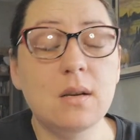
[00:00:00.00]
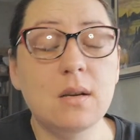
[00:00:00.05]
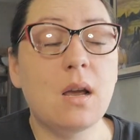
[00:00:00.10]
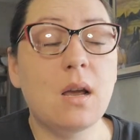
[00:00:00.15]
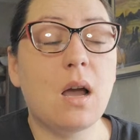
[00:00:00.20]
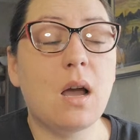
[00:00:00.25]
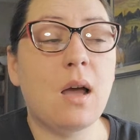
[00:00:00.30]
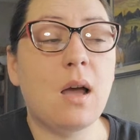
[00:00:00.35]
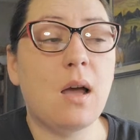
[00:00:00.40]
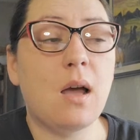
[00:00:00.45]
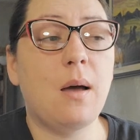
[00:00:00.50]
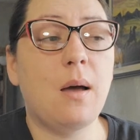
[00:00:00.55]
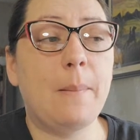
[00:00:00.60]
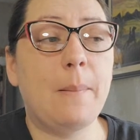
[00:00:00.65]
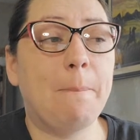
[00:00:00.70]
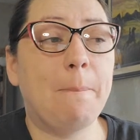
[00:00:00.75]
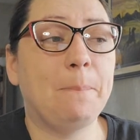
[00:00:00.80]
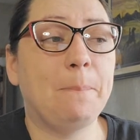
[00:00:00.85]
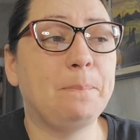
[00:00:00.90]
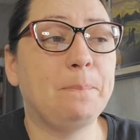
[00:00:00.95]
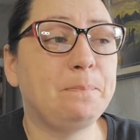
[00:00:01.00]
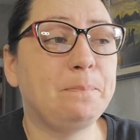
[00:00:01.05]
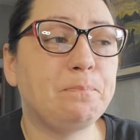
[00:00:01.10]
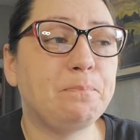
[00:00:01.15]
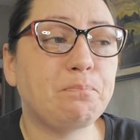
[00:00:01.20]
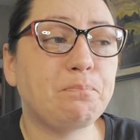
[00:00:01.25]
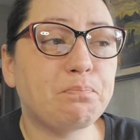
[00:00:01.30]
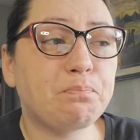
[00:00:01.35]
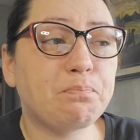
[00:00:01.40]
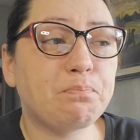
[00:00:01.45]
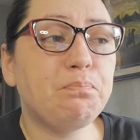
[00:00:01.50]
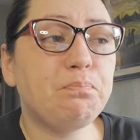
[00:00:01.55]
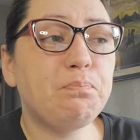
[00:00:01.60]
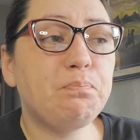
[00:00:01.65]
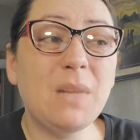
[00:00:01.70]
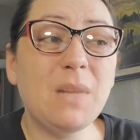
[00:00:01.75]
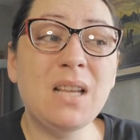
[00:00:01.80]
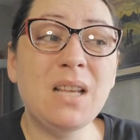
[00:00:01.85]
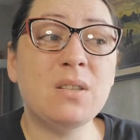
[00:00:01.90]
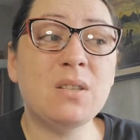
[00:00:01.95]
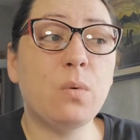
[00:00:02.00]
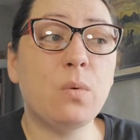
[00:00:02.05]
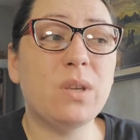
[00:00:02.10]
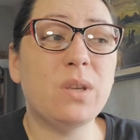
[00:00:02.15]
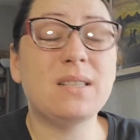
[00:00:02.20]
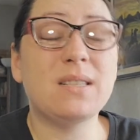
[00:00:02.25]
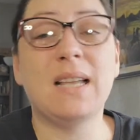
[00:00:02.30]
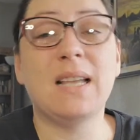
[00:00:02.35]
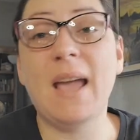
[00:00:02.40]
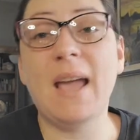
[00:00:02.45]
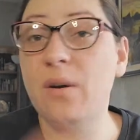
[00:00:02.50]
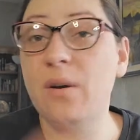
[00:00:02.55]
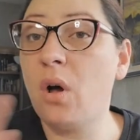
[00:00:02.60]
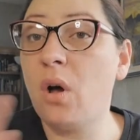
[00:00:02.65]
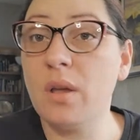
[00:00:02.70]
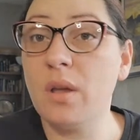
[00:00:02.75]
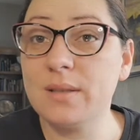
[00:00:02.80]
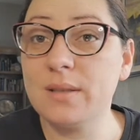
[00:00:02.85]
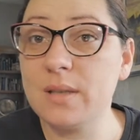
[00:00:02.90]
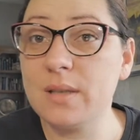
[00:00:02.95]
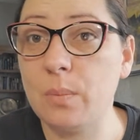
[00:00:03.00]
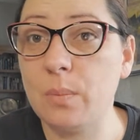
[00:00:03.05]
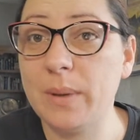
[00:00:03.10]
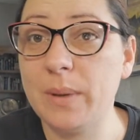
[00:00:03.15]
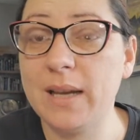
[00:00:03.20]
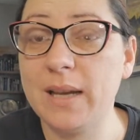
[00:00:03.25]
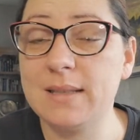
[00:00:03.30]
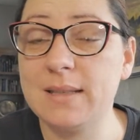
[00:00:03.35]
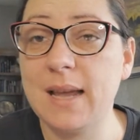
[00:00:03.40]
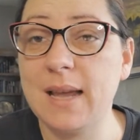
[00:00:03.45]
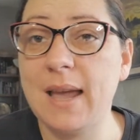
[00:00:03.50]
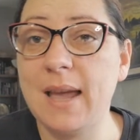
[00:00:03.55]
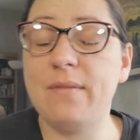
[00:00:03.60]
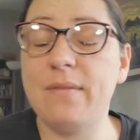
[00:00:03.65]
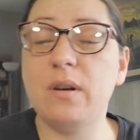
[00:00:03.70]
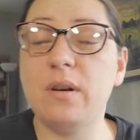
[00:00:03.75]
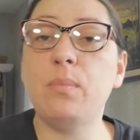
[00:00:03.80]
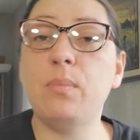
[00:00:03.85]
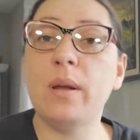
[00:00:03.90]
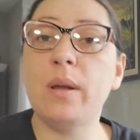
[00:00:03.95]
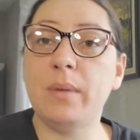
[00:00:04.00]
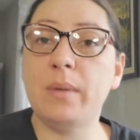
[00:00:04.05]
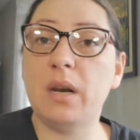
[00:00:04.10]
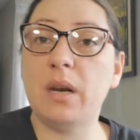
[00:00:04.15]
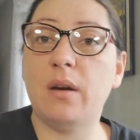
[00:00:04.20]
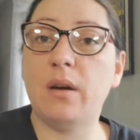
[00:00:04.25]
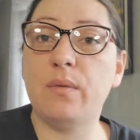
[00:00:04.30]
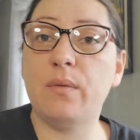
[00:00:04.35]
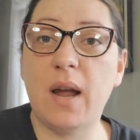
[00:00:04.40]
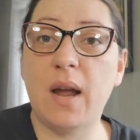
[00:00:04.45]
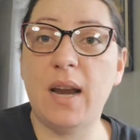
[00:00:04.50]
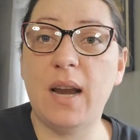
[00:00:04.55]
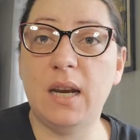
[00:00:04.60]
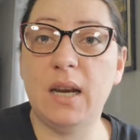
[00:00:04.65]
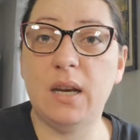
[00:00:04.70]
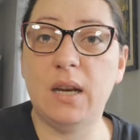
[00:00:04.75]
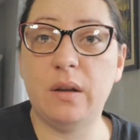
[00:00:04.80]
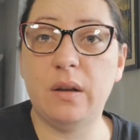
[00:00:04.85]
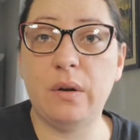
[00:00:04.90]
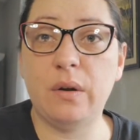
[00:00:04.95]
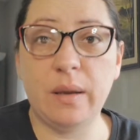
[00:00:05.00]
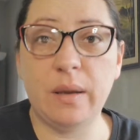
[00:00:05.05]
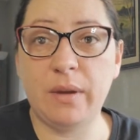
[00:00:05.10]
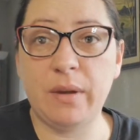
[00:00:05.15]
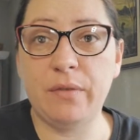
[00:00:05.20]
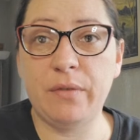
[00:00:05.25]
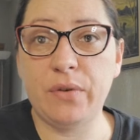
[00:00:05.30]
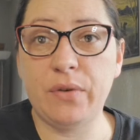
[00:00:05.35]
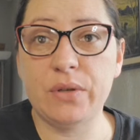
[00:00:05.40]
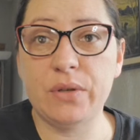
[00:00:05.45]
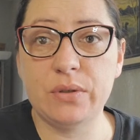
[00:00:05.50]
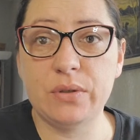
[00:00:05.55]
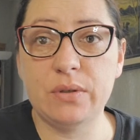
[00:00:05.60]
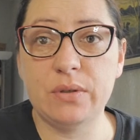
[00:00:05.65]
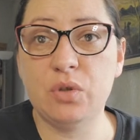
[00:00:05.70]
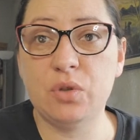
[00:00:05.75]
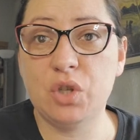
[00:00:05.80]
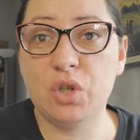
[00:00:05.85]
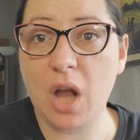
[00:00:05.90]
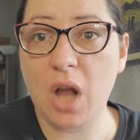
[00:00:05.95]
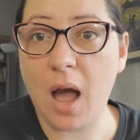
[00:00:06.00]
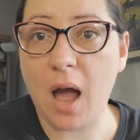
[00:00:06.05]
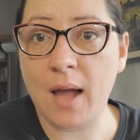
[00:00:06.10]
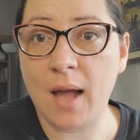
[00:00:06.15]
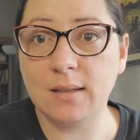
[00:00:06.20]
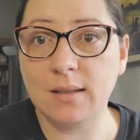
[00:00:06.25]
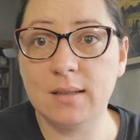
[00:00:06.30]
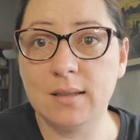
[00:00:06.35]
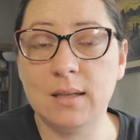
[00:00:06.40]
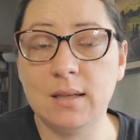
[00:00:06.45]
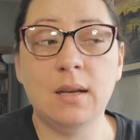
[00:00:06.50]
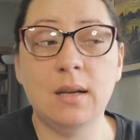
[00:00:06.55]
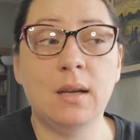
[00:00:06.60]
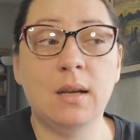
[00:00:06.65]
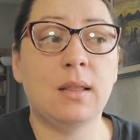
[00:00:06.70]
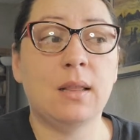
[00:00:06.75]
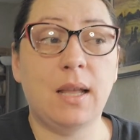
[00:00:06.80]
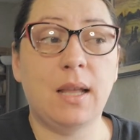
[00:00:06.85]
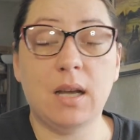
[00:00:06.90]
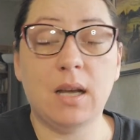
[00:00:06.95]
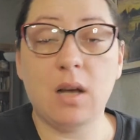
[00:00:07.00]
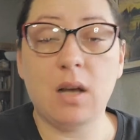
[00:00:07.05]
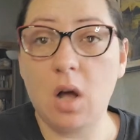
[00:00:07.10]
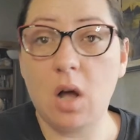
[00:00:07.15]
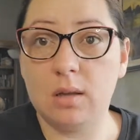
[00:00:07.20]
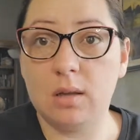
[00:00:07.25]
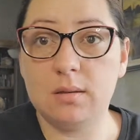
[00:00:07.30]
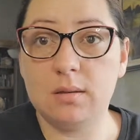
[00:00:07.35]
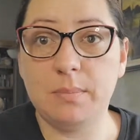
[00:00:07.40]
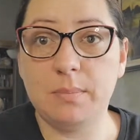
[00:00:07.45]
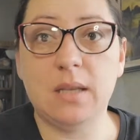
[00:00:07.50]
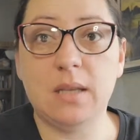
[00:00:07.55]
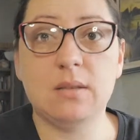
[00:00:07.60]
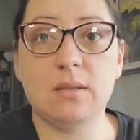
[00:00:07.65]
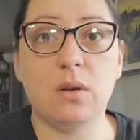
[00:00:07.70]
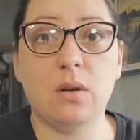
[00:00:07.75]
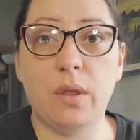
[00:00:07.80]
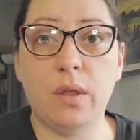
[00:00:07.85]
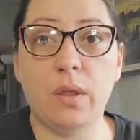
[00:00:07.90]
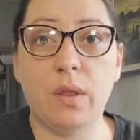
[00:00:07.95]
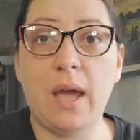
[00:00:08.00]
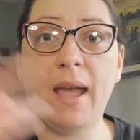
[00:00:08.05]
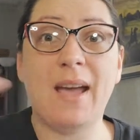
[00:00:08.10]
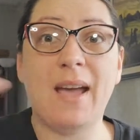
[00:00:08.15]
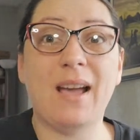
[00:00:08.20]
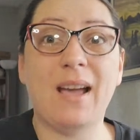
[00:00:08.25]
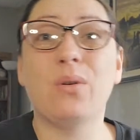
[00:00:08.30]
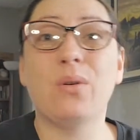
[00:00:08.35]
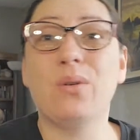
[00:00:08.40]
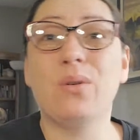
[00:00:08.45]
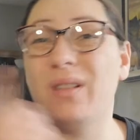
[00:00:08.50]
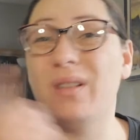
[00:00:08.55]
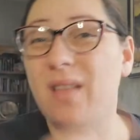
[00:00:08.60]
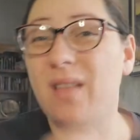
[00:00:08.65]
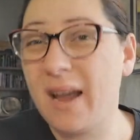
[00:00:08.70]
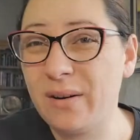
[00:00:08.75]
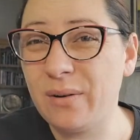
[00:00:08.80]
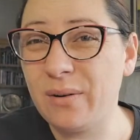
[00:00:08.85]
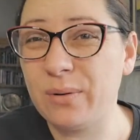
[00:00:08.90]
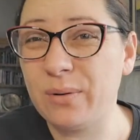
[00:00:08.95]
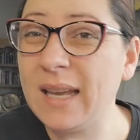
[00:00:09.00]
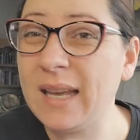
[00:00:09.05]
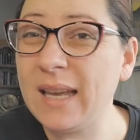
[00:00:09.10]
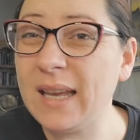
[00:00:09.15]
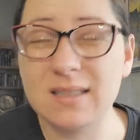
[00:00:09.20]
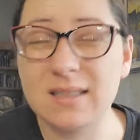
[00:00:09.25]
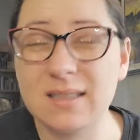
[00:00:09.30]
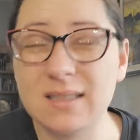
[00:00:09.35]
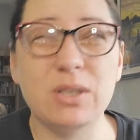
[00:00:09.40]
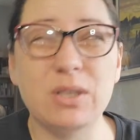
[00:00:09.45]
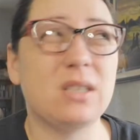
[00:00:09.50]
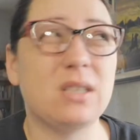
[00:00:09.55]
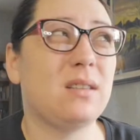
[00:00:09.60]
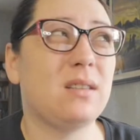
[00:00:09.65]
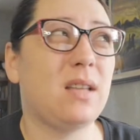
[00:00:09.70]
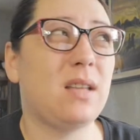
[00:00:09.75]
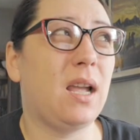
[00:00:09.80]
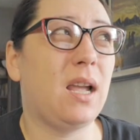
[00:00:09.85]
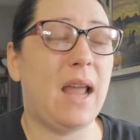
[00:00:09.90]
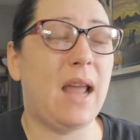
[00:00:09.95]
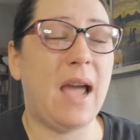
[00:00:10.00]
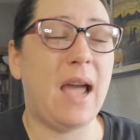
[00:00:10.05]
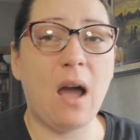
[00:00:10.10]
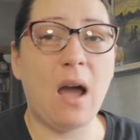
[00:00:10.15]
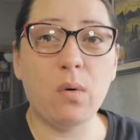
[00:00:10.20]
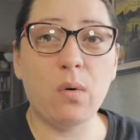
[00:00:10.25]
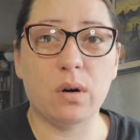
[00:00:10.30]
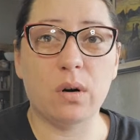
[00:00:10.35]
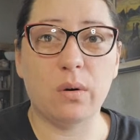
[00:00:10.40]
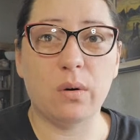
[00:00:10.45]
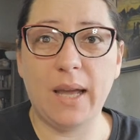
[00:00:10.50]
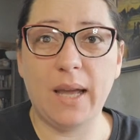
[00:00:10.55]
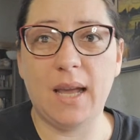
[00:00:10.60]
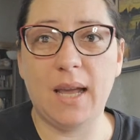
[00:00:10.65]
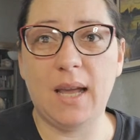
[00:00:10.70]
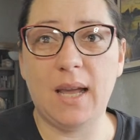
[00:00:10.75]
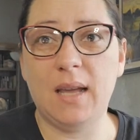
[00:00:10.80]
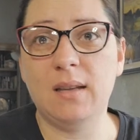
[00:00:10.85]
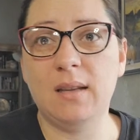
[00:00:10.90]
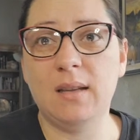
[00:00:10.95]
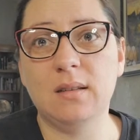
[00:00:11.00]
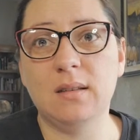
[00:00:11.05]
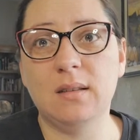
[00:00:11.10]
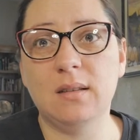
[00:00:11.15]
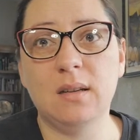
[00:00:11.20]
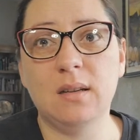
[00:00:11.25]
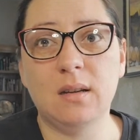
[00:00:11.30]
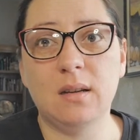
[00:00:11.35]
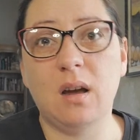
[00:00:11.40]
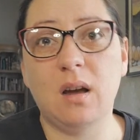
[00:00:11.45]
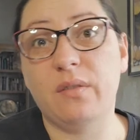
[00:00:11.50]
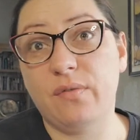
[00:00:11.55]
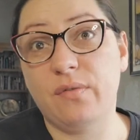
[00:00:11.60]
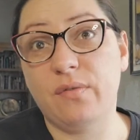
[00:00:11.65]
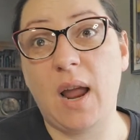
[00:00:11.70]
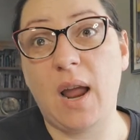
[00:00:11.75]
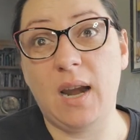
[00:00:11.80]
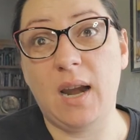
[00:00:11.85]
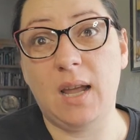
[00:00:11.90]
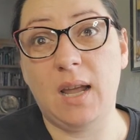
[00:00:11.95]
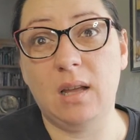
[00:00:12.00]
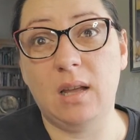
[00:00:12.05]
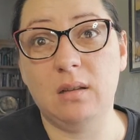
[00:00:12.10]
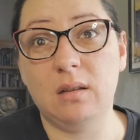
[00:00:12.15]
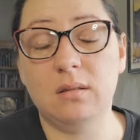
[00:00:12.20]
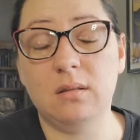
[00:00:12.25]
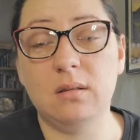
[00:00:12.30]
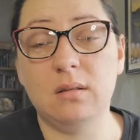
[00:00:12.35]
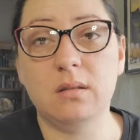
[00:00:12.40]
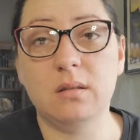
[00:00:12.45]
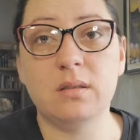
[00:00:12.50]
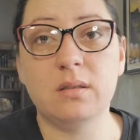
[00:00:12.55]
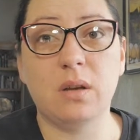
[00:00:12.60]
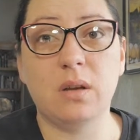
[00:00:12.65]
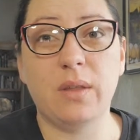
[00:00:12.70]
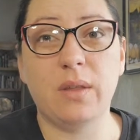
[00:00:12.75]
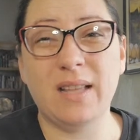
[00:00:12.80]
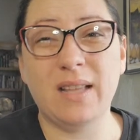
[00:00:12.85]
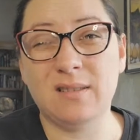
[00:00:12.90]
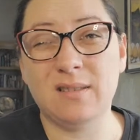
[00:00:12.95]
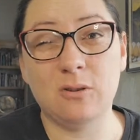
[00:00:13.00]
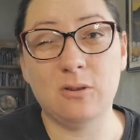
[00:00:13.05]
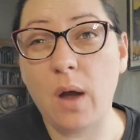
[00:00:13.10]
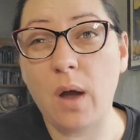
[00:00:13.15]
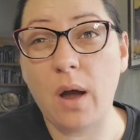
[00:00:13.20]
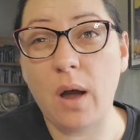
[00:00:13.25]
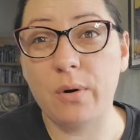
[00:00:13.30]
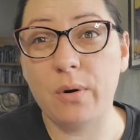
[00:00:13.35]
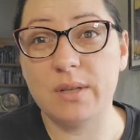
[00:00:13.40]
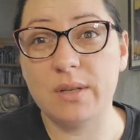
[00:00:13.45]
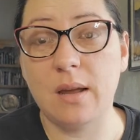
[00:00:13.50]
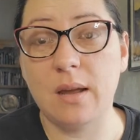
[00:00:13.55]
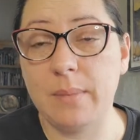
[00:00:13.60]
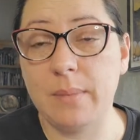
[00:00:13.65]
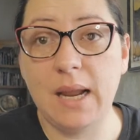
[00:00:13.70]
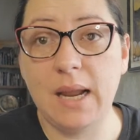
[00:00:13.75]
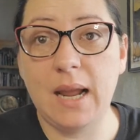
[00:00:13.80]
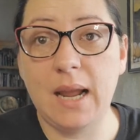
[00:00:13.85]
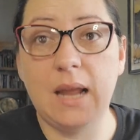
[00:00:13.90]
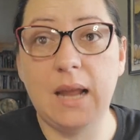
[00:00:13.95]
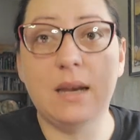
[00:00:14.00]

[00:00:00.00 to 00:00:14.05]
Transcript: Um, so we'll see. And also because I have an appointment on Friday to go get my first shot, they called me. So I had to go to Lino Lakes, which is like an hour away on Friday. So that's two hours on my day.